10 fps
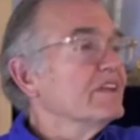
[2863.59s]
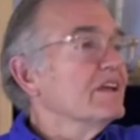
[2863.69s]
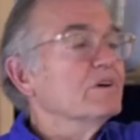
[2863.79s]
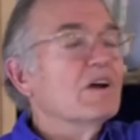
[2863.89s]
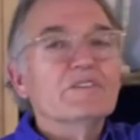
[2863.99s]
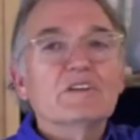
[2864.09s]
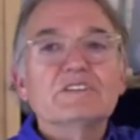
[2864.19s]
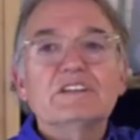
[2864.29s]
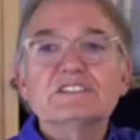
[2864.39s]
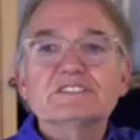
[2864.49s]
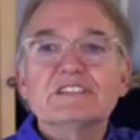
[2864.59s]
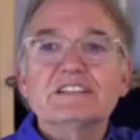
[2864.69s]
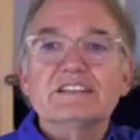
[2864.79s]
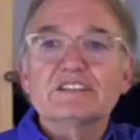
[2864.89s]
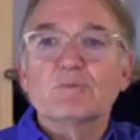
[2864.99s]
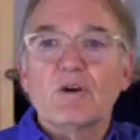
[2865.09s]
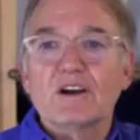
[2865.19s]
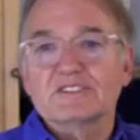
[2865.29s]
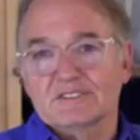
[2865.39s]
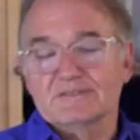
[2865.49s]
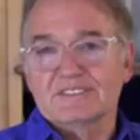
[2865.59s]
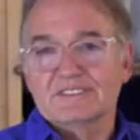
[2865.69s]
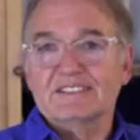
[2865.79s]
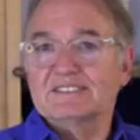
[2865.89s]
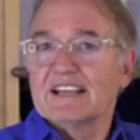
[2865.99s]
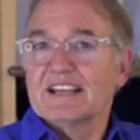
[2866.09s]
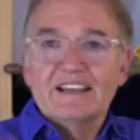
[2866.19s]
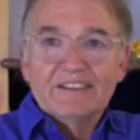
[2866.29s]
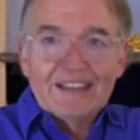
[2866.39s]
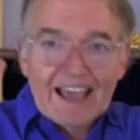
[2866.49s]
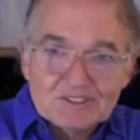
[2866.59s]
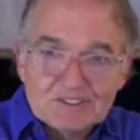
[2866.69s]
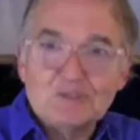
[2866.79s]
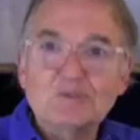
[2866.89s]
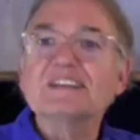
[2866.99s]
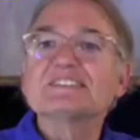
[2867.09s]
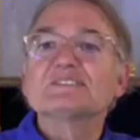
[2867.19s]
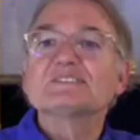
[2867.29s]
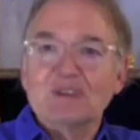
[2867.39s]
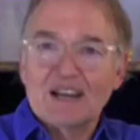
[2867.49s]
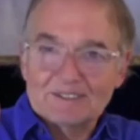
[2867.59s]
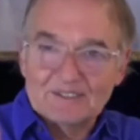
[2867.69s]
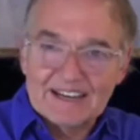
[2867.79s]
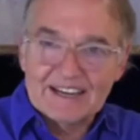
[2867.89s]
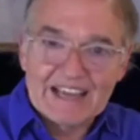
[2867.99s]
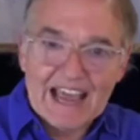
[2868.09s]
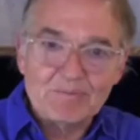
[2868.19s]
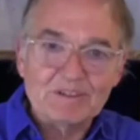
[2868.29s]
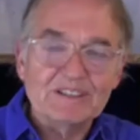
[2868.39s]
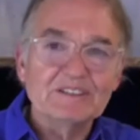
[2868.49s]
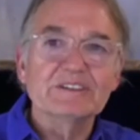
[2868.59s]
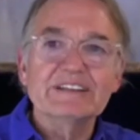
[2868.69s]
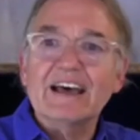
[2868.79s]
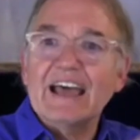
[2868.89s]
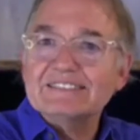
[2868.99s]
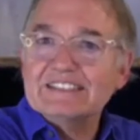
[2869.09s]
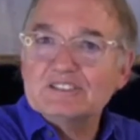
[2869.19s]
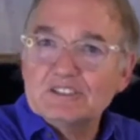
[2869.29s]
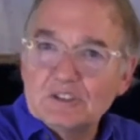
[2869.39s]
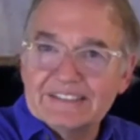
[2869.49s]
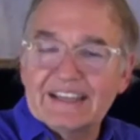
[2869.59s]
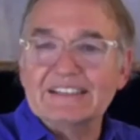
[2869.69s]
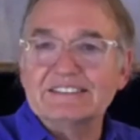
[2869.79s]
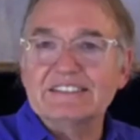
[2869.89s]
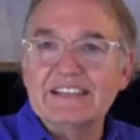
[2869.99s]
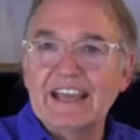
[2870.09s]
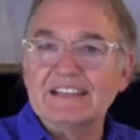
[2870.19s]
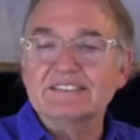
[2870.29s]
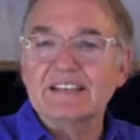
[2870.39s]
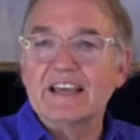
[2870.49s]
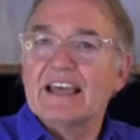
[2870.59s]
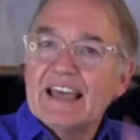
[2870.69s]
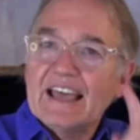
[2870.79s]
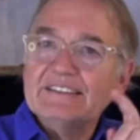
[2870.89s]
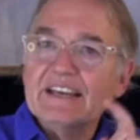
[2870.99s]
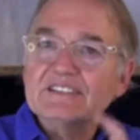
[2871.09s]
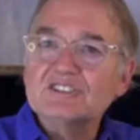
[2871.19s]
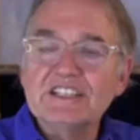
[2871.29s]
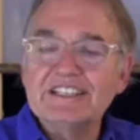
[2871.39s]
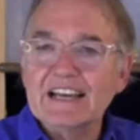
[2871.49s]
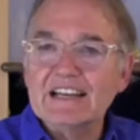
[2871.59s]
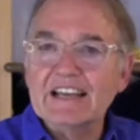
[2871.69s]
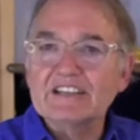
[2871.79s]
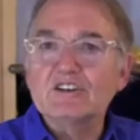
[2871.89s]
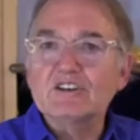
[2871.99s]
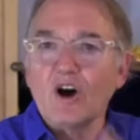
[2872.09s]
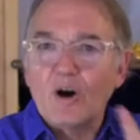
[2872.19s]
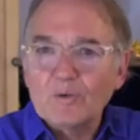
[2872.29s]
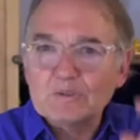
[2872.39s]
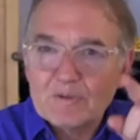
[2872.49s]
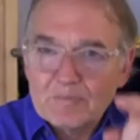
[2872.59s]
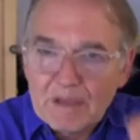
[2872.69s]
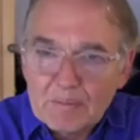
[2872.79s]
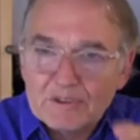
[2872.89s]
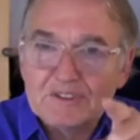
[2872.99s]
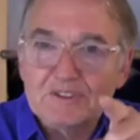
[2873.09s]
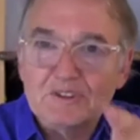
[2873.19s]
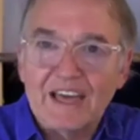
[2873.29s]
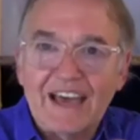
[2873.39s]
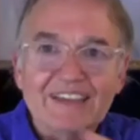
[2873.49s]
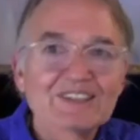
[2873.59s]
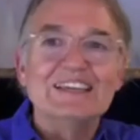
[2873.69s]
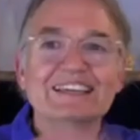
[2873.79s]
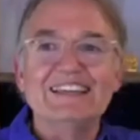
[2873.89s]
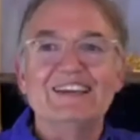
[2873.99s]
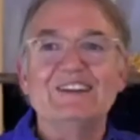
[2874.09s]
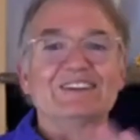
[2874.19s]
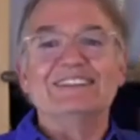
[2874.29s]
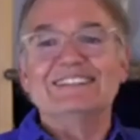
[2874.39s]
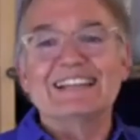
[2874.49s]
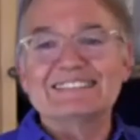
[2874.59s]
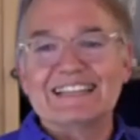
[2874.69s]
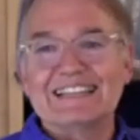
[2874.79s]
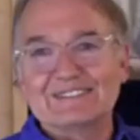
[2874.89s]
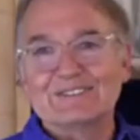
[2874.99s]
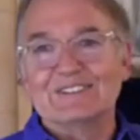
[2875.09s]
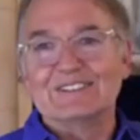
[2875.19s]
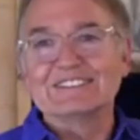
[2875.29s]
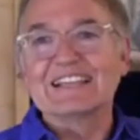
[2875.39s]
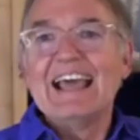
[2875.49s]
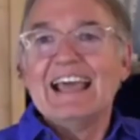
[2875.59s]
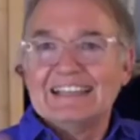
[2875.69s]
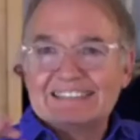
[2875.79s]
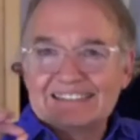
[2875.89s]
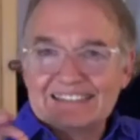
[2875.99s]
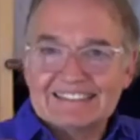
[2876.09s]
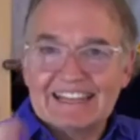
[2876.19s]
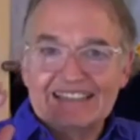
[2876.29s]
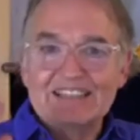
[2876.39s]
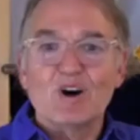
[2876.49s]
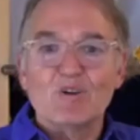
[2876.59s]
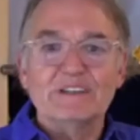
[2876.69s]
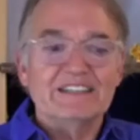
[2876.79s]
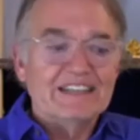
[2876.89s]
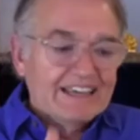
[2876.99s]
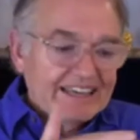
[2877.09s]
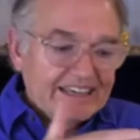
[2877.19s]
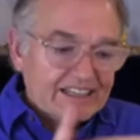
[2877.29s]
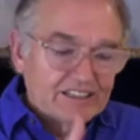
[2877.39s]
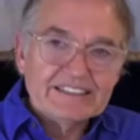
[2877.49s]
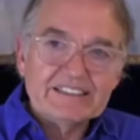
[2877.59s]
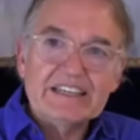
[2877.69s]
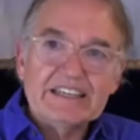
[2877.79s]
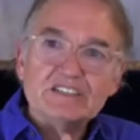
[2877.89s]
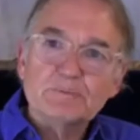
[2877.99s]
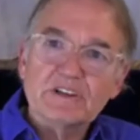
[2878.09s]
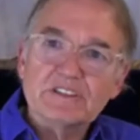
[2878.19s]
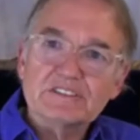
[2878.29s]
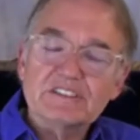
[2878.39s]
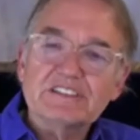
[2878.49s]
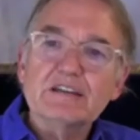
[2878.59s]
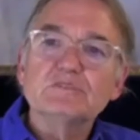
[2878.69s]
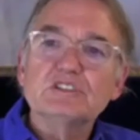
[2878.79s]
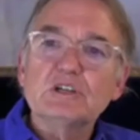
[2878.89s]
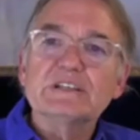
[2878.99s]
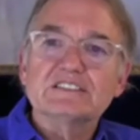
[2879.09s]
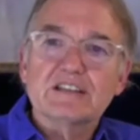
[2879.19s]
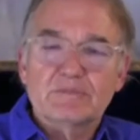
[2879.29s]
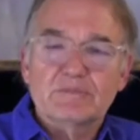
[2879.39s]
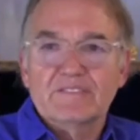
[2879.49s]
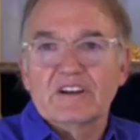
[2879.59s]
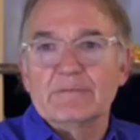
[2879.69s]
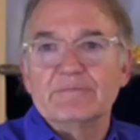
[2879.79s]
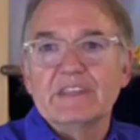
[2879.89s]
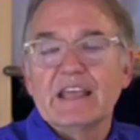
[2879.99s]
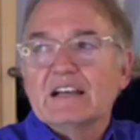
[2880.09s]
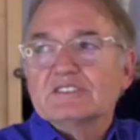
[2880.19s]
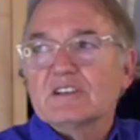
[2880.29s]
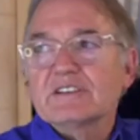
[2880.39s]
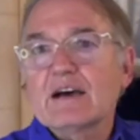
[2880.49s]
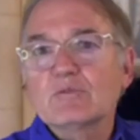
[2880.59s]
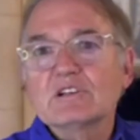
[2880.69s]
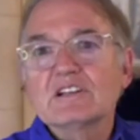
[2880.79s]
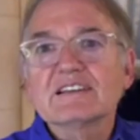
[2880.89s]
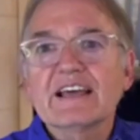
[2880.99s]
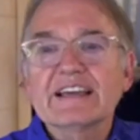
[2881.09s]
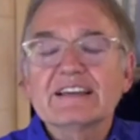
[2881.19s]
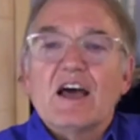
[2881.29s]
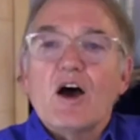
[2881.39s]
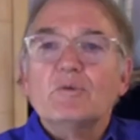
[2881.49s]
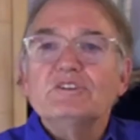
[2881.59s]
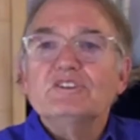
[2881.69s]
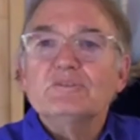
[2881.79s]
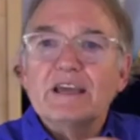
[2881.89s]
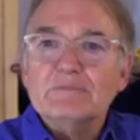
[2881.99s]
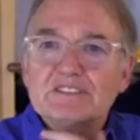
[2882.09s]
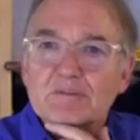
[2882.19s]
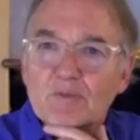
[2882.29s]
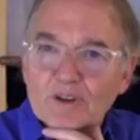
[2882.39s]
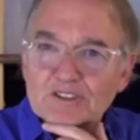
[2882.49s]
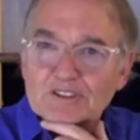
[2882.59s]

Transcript: put all the dishes in the dishwasher?" He says, "As you wish," right away. "I'd be happy to do it." Now, as he's doing that, she can't say, "And yes, Jeannie, I'd like you to always remember to do that." That's against the rules. It's just in the moment, she experiences him doing something for him. So that would look like, "Oh, would you make me some orange